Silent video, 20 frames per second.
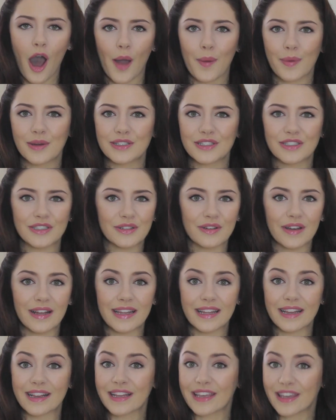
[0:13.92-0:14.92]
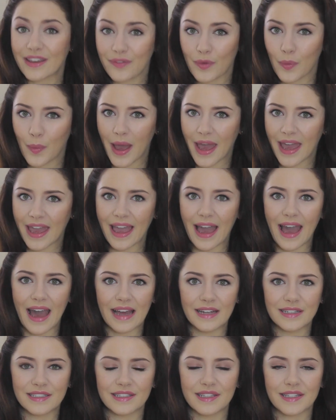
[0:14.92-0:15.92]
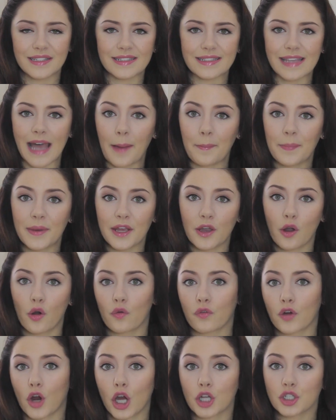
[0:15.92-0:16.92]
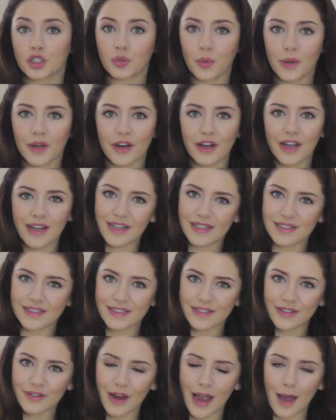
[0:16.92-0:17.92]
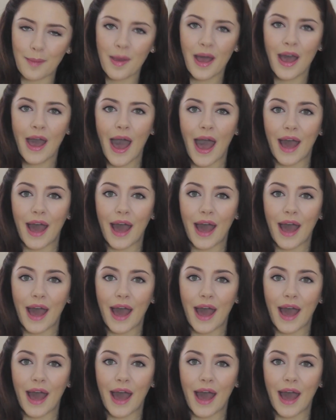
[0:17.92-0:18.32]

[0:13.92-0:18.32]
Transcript: I want to do a little giveaway, and this is happening over on Twitter and Instagram,